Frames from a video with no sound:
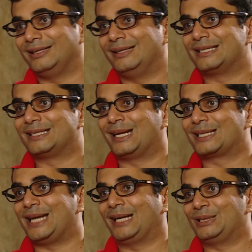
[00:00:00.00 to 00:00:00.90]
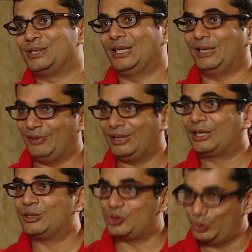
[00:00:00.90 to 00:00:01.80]
and this is our strategy and will the
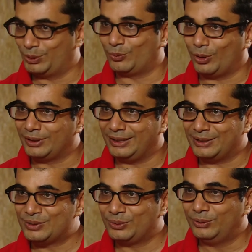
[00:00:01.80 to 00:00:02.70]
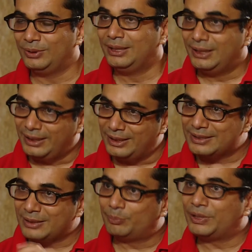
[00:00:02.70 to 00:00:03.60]
consumer want it. So it is
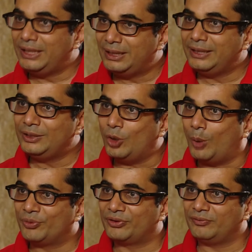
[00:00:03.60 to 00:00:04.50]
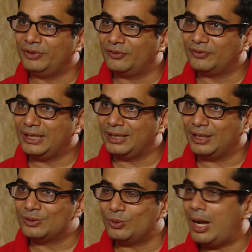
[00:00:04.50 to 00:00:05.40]
completely the opposite way of thinking.
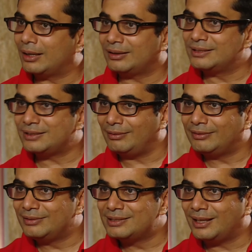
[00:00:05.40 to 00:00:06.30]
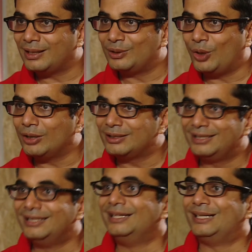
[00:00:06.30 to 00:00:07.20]
So our consultants are not
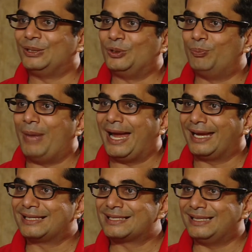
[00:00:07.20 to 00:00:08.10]
banks